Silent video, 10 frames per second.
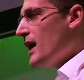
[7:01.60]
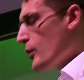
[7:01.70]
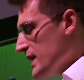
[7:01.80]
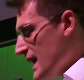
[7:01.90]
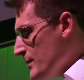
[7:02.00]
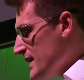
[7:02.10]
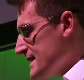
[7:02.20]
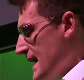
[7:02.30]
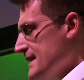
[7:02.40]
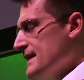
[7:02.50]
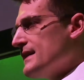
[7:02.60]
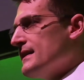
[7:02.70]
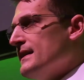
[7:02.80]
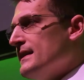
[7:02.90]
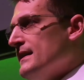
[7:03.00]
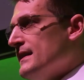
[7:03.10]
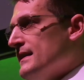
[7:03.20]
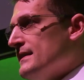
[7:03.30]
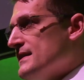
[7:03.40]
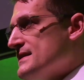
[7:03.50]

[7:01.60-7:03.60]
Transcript: are we imitating the